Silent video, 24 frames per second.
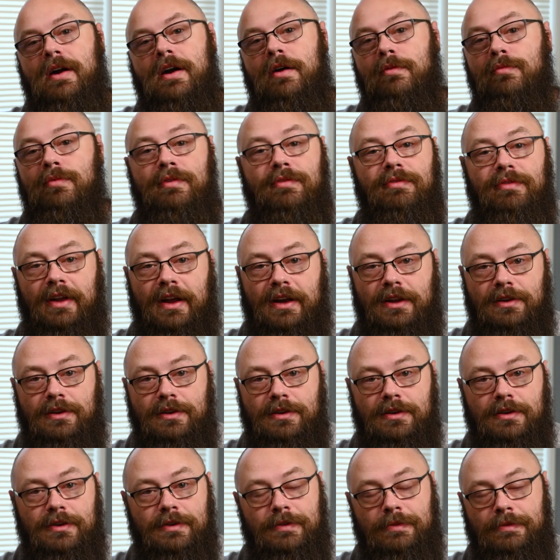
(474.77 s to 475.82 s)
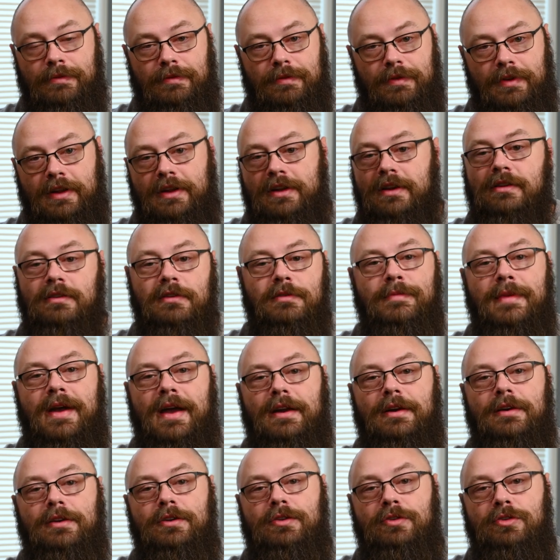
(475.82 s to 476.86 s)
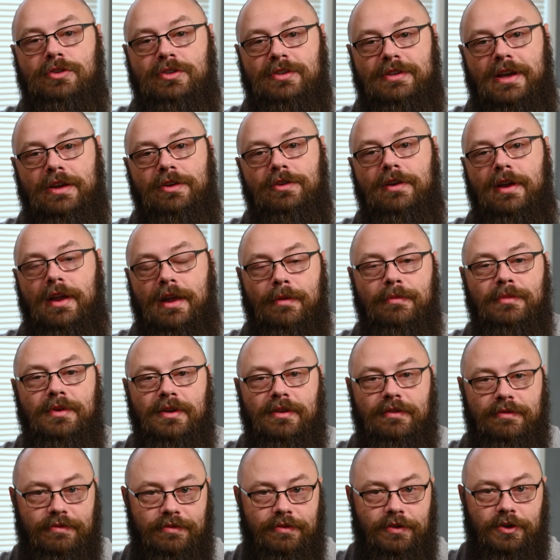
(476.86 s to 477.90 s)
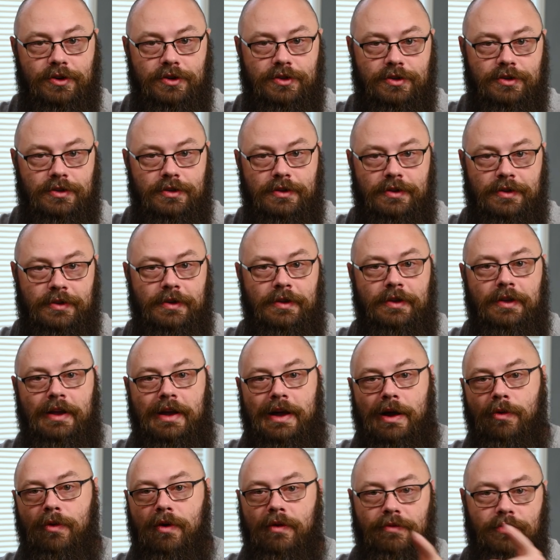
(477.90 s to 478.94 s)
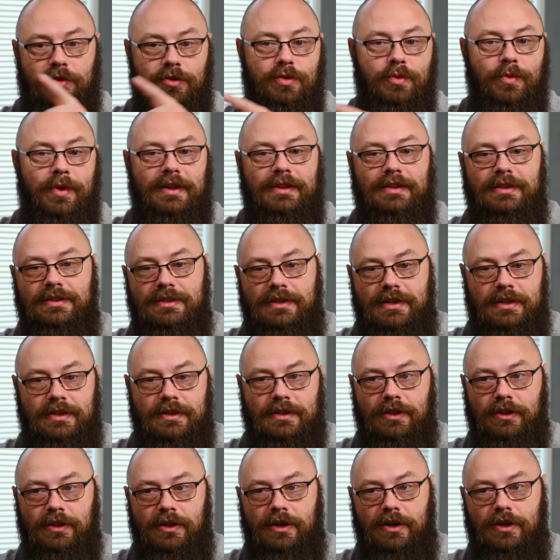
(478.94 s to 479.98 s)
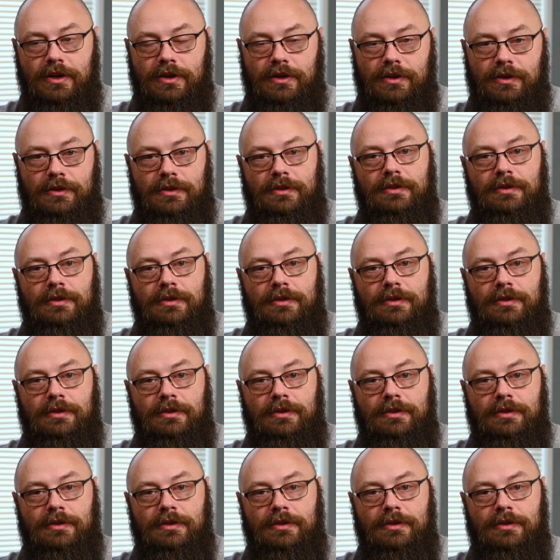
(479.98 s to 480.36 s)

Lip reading: a reflector, it doesn't matter. You set your ambient first. However you want the scene to look